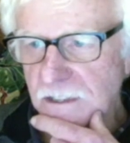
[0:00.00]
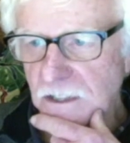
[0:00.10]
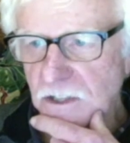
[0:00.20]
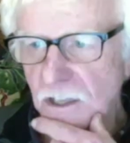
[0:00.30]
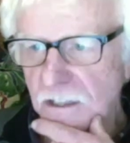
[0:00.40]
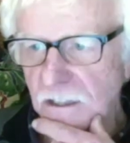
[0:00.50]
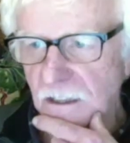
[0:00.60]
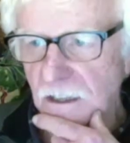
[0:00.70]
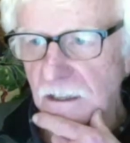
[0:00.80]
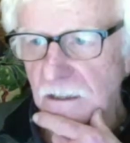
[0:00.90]
each other.
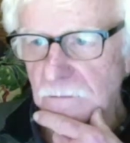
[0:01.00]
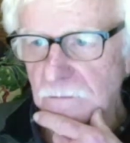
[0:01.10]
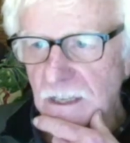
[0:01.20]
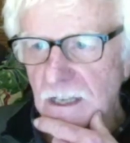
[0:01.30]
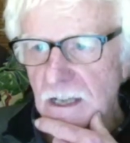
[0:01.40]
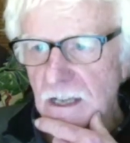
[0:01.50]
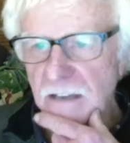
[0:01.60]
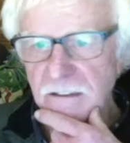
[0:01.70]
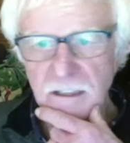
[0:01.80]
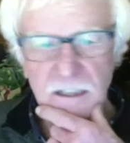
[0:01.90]
I
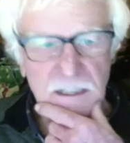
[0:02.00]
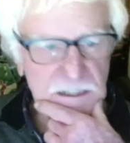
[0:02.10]
think it's a